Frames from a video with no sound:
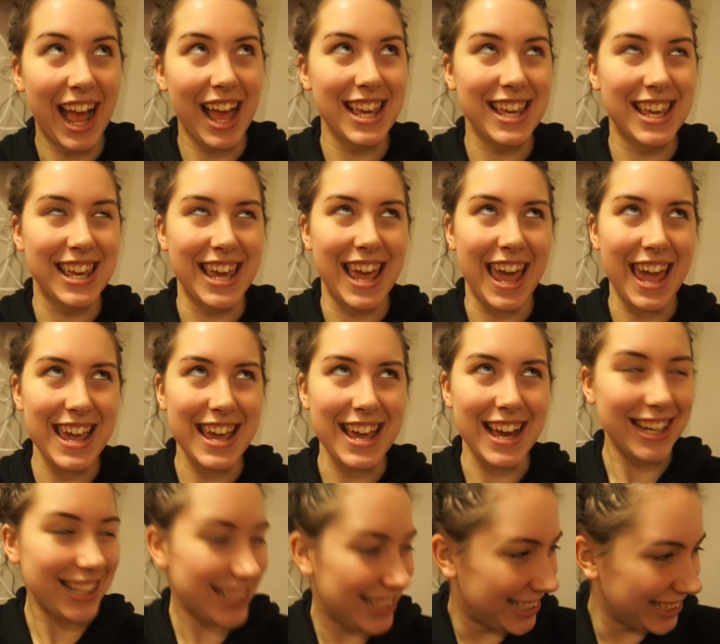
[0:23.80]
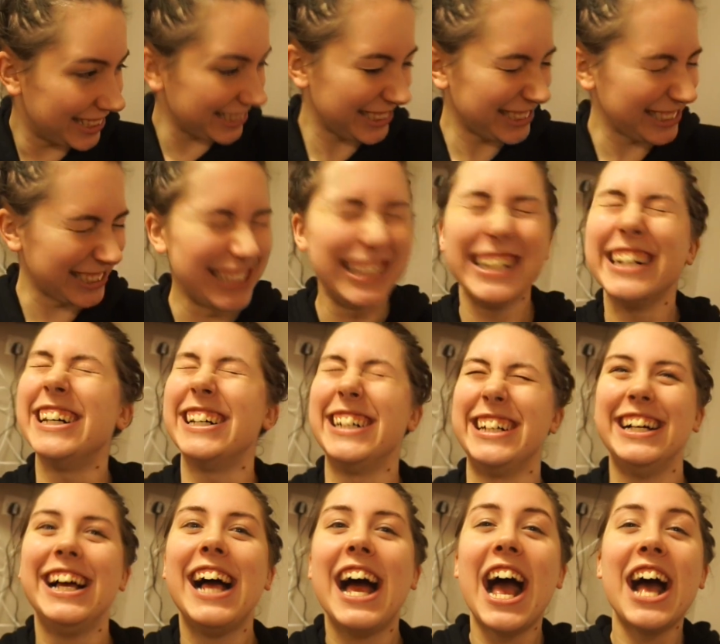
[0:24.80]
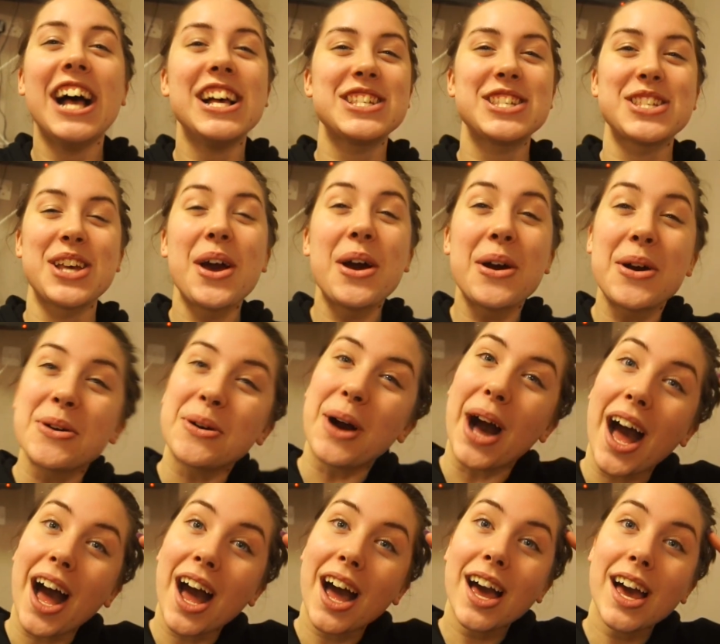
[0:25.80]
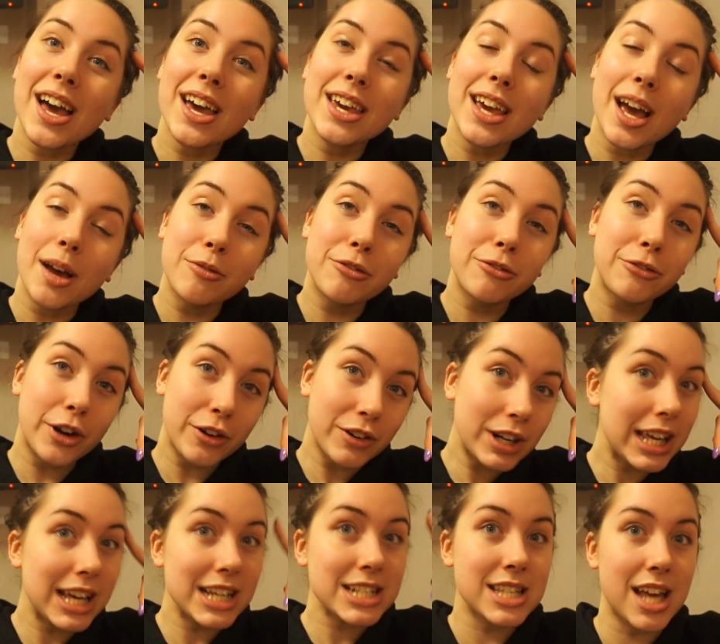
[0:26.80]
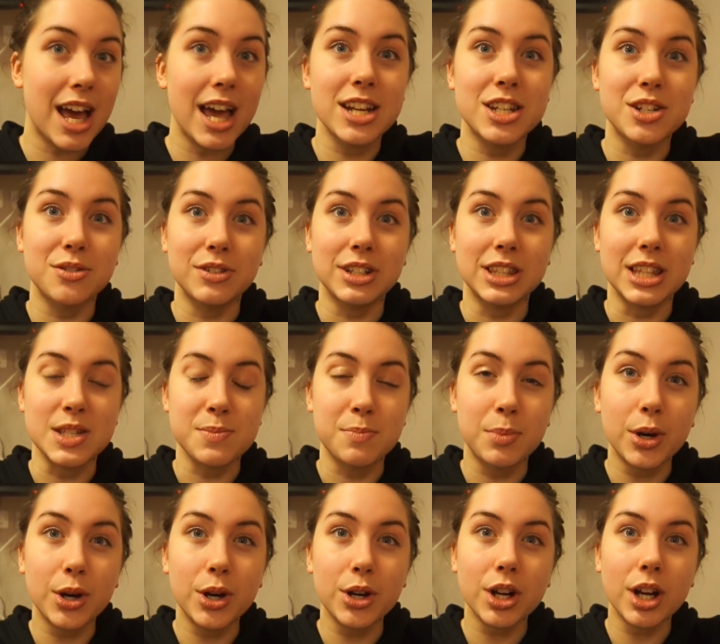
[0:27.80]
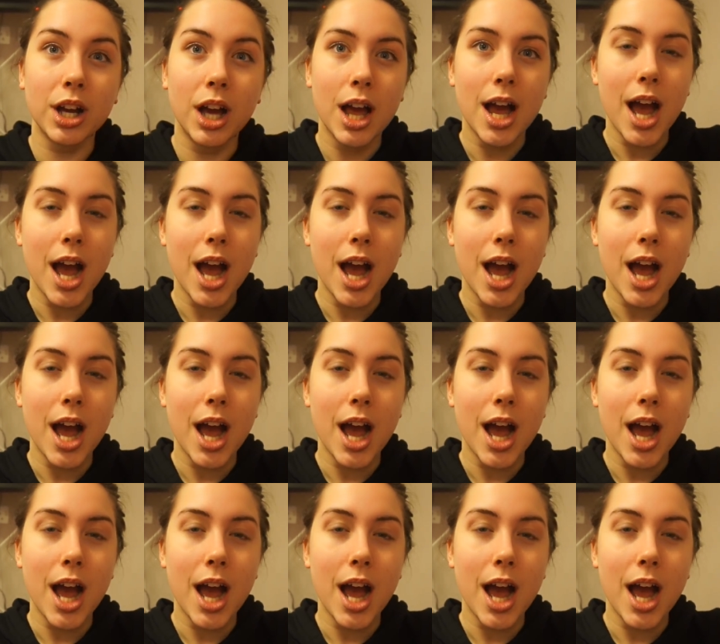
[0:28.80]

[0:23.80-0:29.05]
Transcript: Yeah. So I am thoroughly excited to read this book.